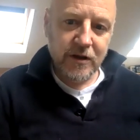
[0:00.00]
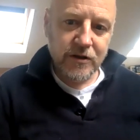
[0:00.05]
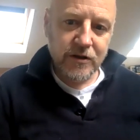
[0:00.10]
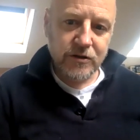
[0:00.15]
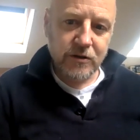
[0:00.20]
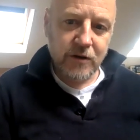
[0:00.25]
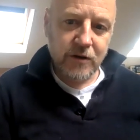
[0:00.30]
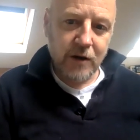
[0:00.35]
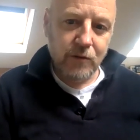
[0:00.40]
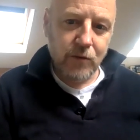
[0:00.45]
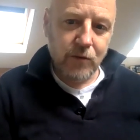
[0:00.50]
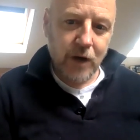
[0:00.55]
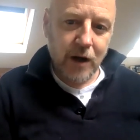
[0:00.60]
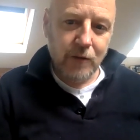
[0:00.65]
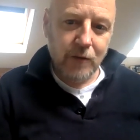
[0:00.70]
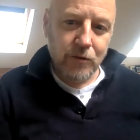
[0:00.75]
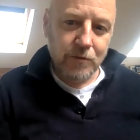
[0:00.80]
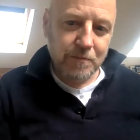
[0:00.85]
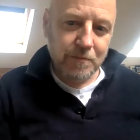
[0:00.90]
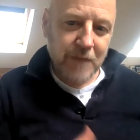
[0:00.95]
So I, I
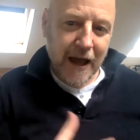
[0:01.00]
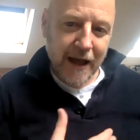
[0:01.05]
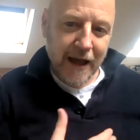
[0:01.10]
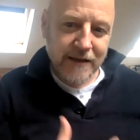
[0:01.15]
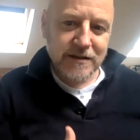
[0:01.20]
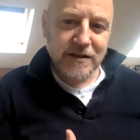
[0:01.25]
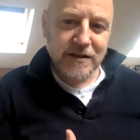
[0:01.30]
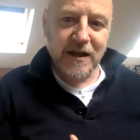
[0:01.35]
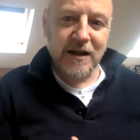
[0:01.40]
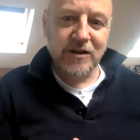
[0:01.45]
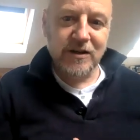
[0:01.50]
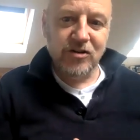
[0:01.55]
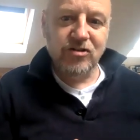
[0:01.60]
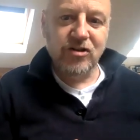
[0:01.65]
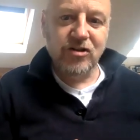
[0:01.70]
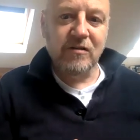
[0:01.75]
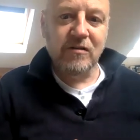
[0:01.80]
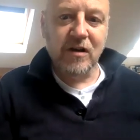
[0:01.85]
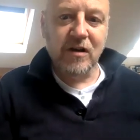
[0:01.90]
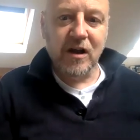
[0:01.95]
would hesitate to
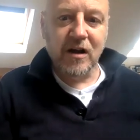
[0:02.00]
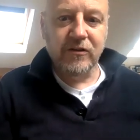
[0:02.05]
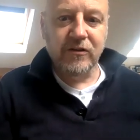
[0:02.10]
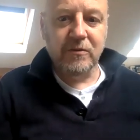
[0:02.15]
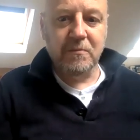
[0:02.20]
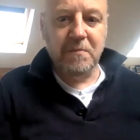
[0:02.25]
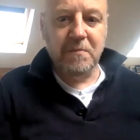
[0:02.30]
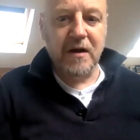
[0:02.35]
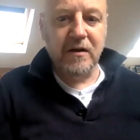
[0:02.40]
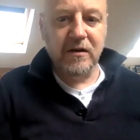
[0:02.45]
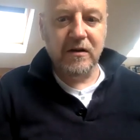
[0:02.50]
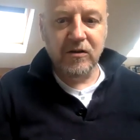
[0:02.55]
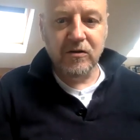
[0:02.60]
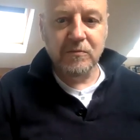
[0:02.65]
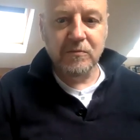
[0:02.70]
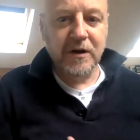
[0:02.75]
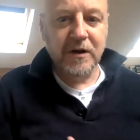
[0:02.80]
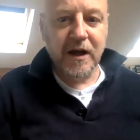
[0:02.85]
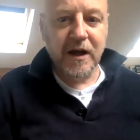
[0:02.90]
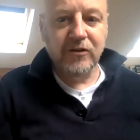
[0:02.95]
generalize about
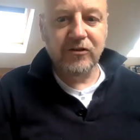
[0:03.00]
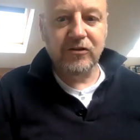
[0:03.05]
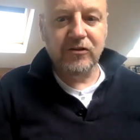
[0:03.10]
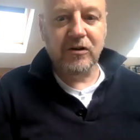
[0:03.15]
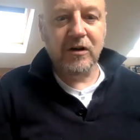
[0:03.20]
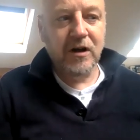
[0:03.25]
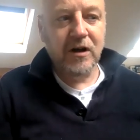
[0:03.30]
human nature